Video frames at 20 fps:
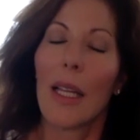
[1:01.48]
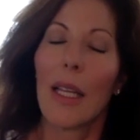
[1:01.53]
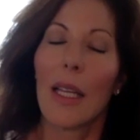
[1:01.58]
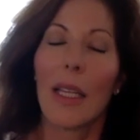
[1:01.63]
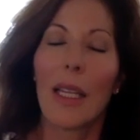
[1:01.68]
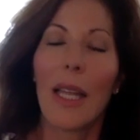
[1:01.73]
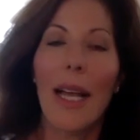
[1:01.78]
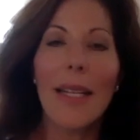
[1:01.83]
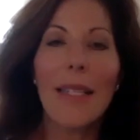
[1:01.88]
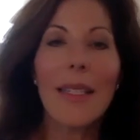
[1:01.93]

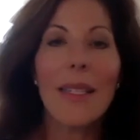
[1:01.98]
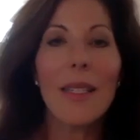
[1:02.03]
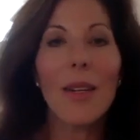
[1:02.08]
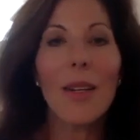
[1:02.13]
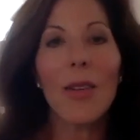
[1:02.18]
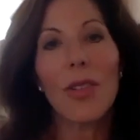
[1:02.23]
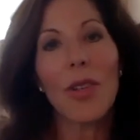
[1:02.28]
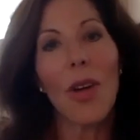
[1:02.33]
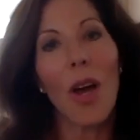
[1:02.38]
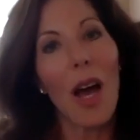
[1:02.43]
let's
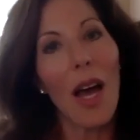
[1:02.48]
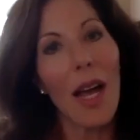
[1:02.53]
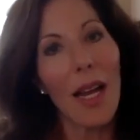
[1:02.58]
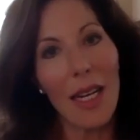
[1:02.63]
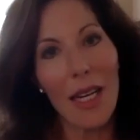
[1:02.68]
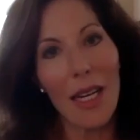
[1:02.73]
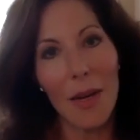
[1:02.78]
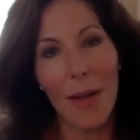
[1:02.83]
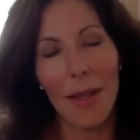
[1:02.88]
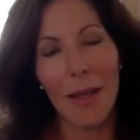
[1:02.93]
start
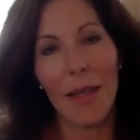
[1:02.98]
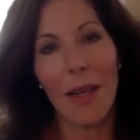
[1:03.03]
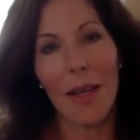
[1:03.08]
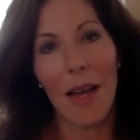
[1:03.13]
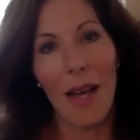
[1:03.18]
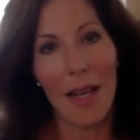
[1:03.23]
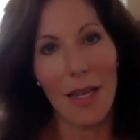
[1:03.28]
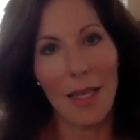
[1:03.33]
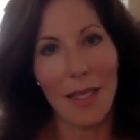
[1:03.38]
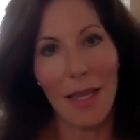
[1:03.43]
talking about the
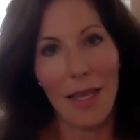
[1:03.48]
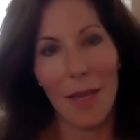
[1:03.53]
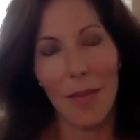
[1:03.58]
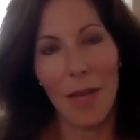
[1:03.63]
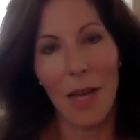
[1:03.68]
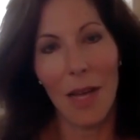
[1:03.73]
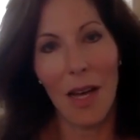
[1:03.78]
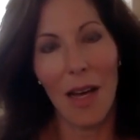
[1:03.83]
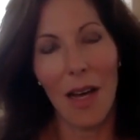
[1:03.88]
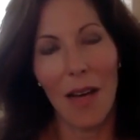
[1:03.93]
concept
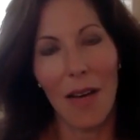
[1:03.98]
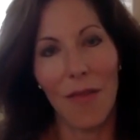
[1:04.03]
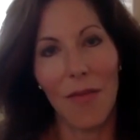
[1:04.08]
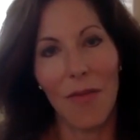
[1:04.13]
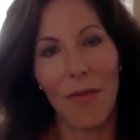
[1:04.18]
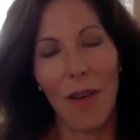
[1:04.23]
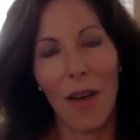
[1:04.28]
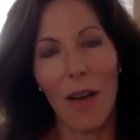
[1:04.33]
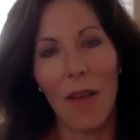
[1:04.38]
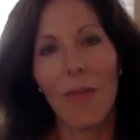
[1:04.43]
of
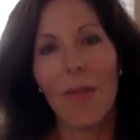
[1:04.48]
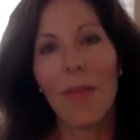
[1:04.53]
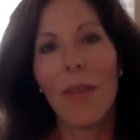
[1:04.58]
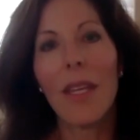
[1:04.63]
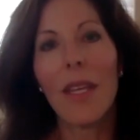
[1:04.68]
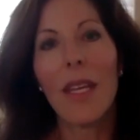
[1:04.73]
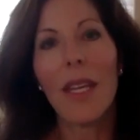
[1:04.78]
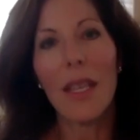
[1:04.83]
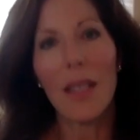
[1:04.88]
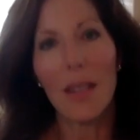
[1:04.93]

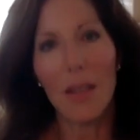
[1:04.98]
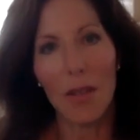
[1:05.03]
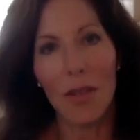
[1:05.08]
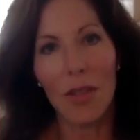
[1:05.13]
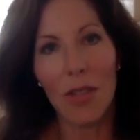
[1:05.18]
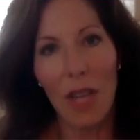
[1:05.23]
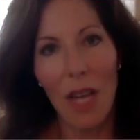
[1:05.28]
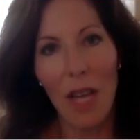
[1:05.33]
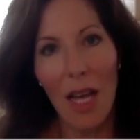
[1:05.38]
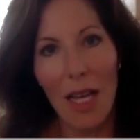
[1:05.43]
the inner
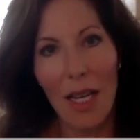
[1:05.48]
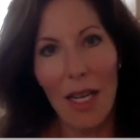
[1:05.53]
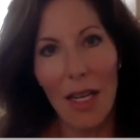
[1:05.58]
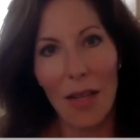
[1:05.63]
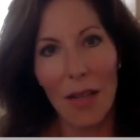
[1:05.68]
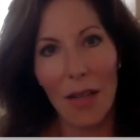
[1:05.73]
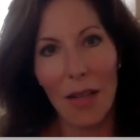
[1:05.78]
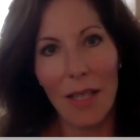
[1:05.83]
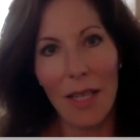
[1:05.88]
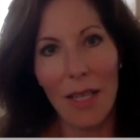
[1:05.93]

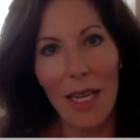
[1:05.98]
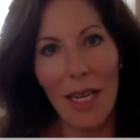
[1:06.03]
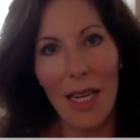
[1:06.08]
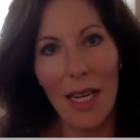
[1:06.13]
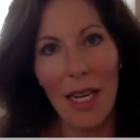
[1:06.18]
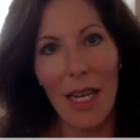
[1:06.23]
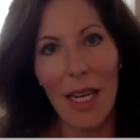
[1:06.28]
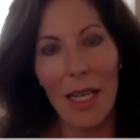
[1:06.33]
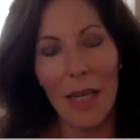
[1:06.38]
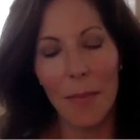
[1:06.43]
child.
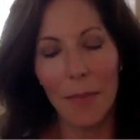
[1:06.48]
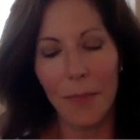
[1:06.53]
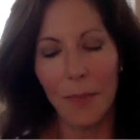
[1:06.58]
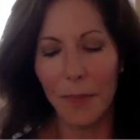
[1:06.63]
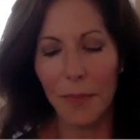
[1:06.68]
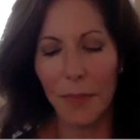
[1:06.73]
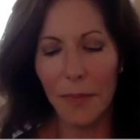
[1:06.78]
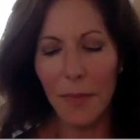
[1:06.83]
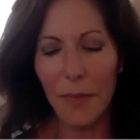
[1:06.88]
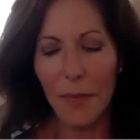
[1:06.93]
Mm-hmm. And
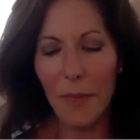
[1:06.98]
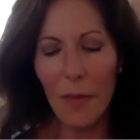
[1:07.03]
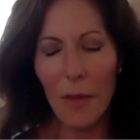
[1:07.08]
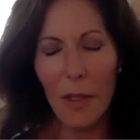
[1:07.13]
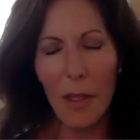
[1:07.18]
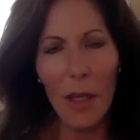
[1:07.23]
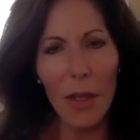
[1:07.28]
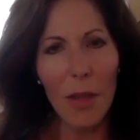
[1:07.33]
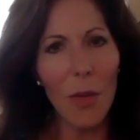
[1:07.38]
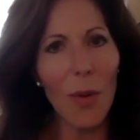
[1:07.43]

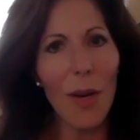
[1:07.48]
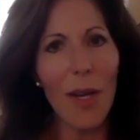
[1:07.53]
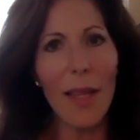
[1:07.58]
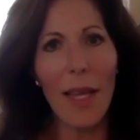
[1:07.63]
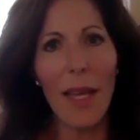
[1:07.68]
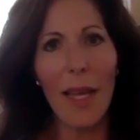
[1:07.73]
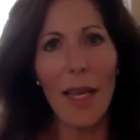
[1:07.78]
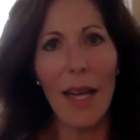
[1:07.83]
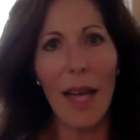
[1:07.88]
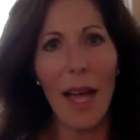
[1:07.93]
the way
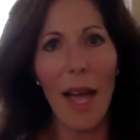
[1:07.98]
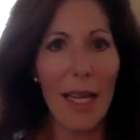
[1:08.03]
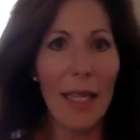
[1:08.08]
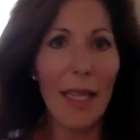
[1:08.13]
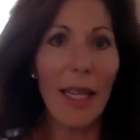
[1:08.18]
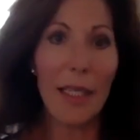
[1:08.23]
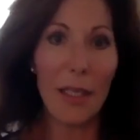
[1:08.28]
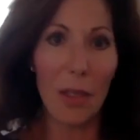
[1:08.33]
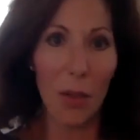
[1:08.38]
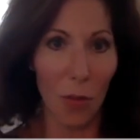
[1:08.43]
that I
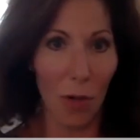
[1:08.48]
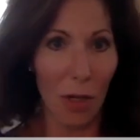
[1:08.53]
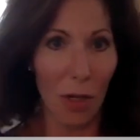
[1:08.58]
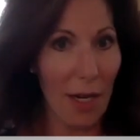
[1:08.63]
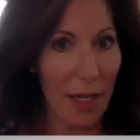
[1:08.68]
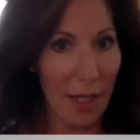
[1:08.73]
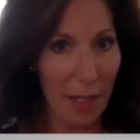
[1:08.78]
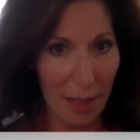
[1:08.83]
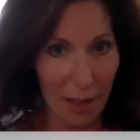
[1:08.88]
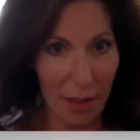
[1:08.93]
like to work
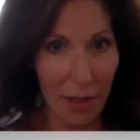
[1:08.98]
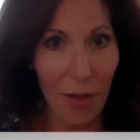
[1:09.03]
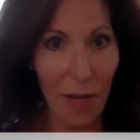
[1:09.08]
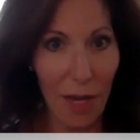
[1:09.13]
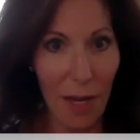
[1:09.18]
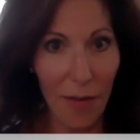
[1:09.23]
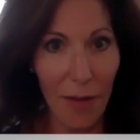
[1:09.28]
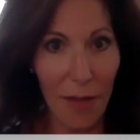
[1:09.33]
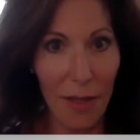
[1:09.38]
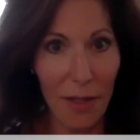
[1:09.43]
on it is,
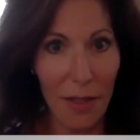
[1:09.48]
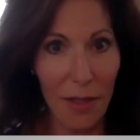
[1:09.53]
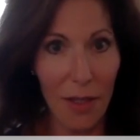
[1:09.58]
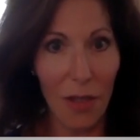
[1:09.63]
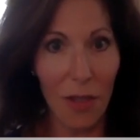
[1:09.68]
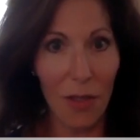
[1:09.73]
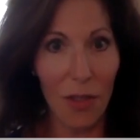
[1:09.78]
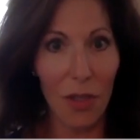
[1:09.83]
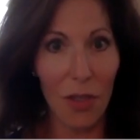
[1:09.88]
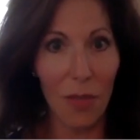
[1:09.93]
okay, if I
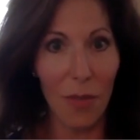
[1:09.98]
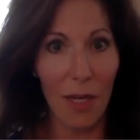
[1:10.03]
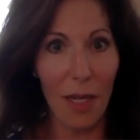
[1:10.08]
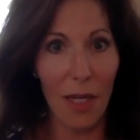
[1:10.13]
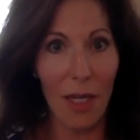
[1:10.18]
start, do you mind?